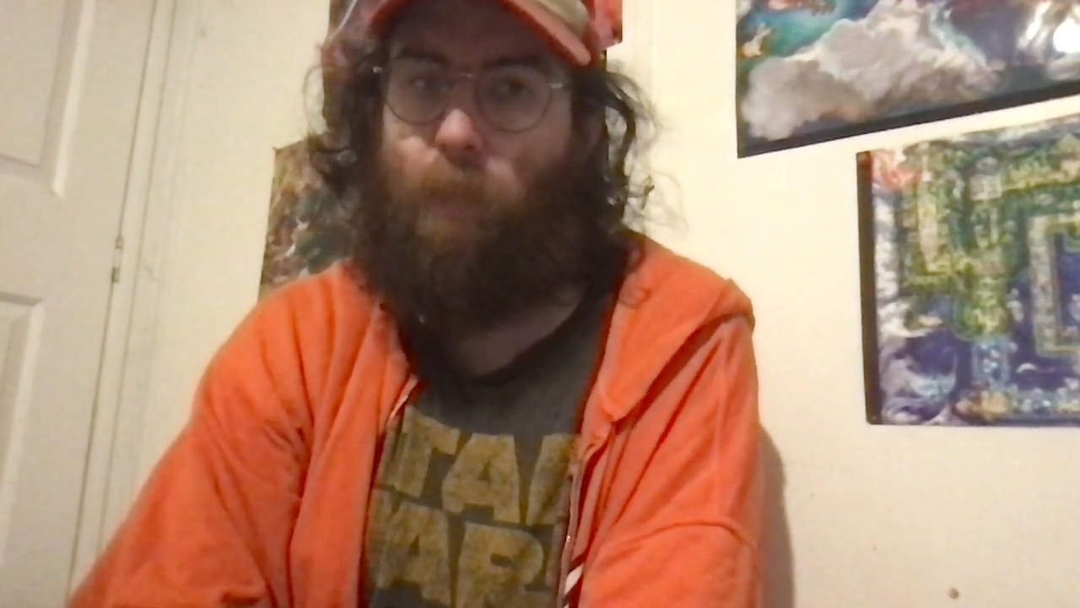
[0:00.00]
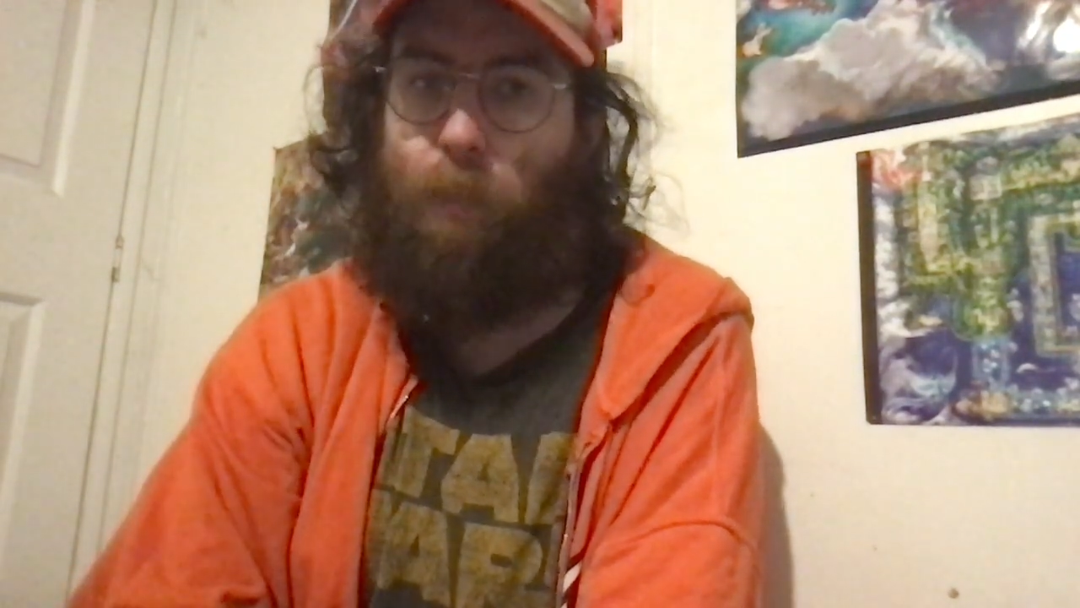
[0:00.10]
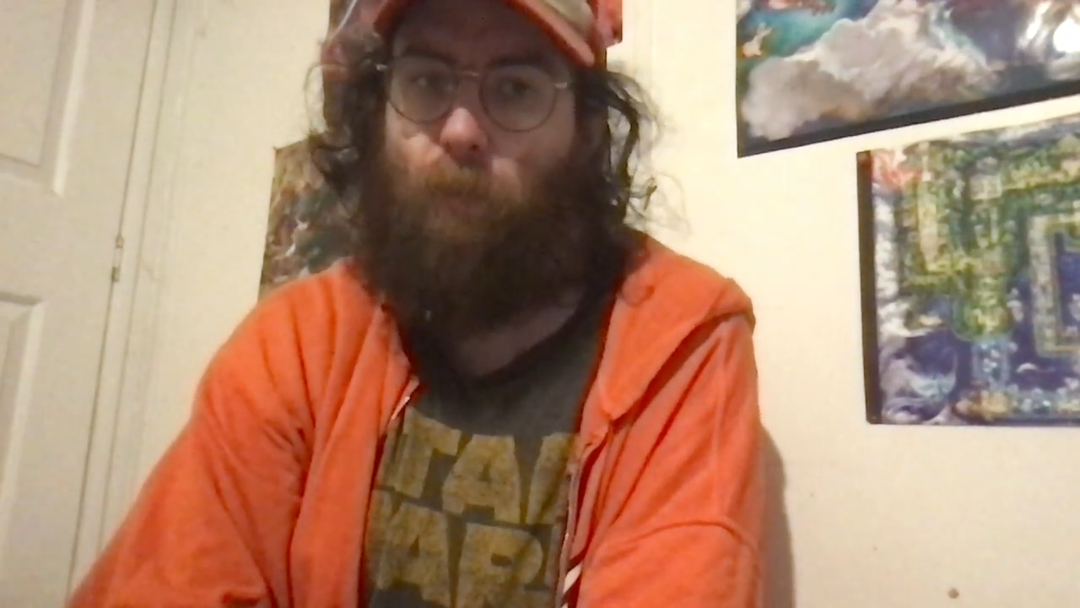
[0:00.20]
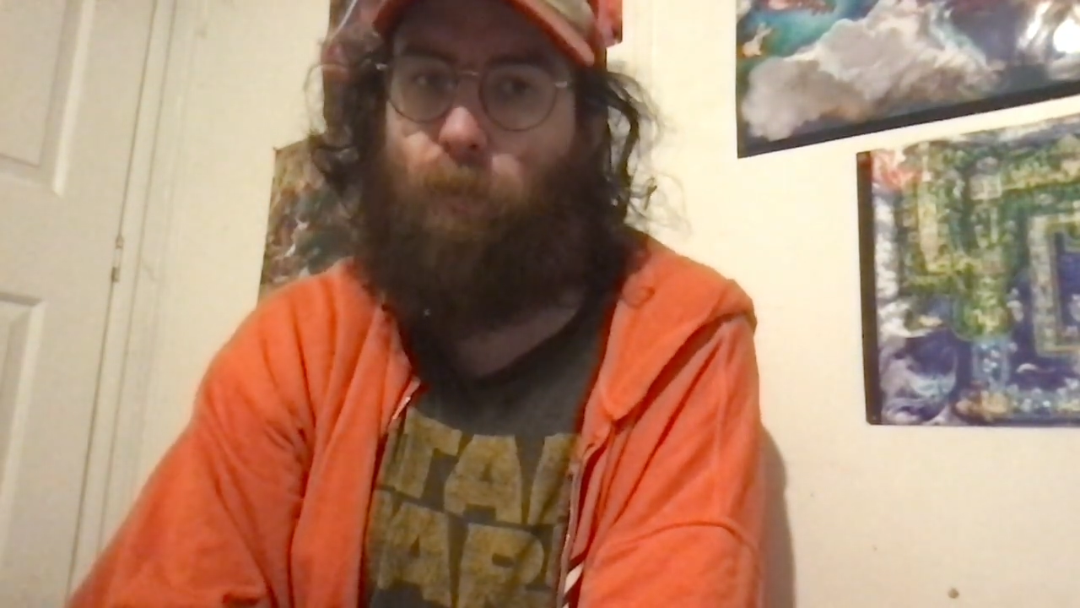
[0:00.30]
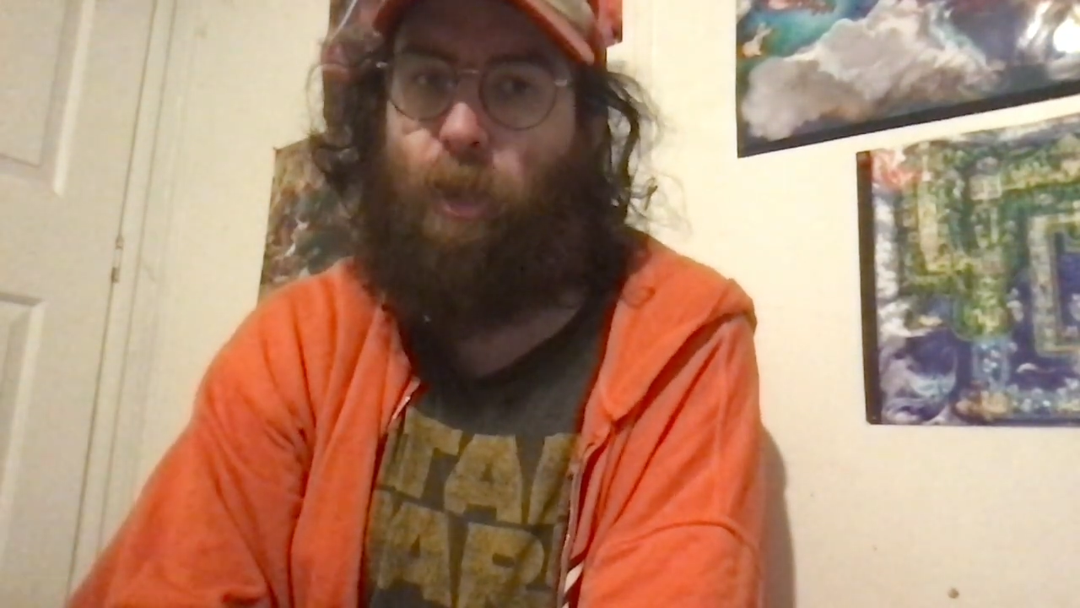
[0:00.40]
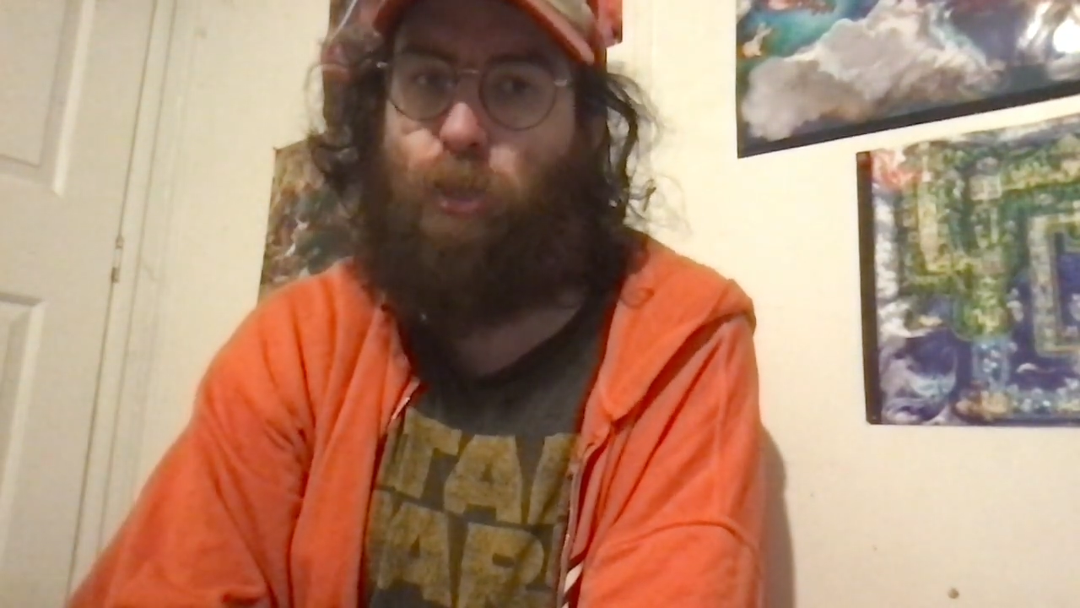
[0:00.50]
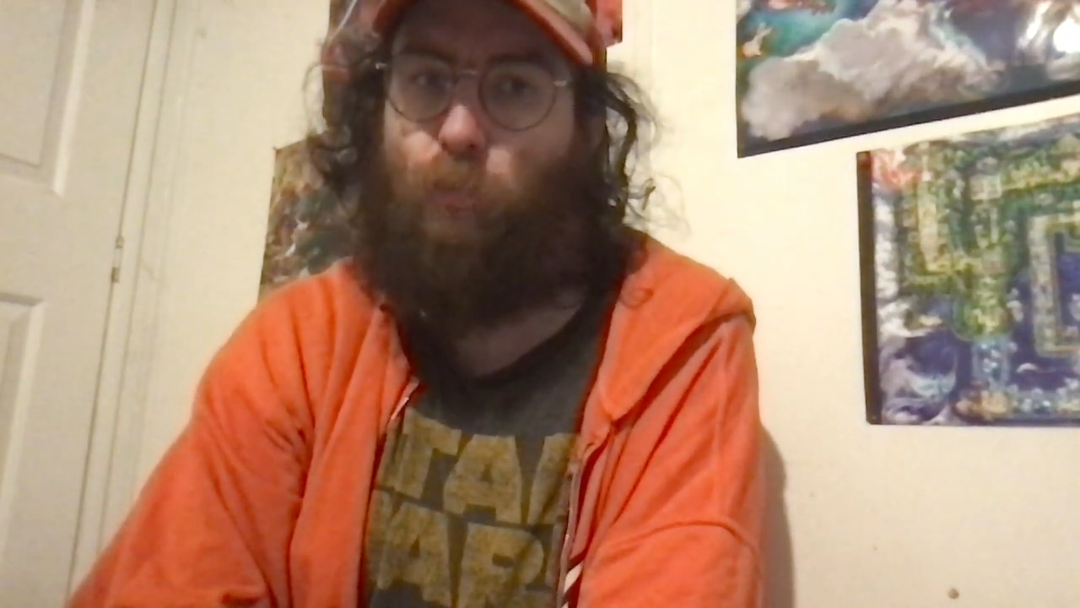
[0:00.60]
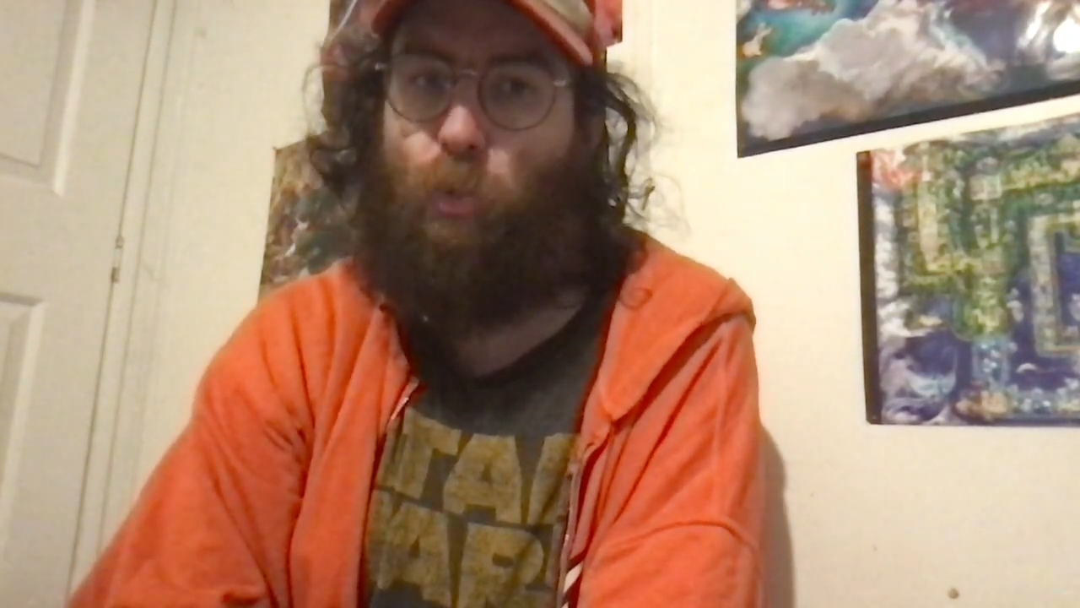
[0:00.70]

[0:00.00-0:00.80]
However, H.